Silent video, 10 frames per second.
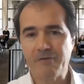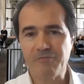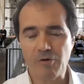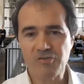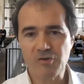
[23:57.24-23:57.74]

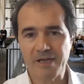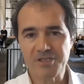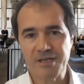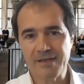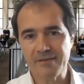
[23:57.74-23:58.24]
our supply
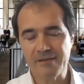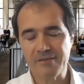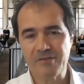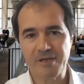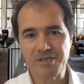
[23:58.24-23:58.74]
chain and then
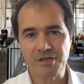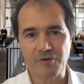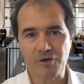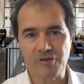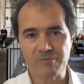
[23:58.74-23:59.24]
supply chain of
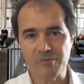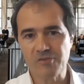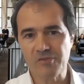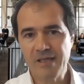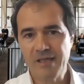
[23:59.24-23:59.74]
our customers.
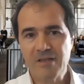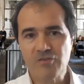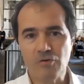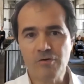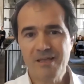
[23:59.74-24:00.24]

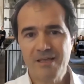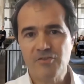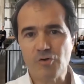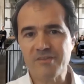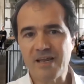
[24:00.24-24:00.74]
So
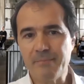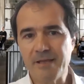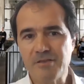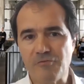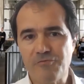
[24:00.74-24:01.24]
those
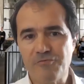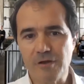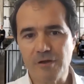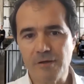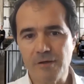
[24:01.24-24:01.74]
elements of
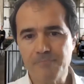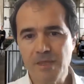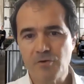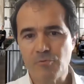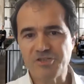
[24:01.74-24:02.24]

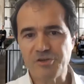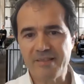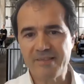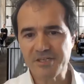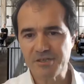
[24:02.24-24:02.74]

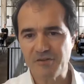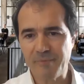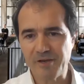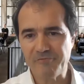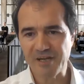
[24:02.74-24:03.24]
regionalization of
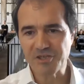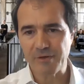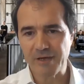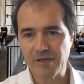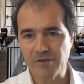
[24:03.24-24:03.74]
manufacturing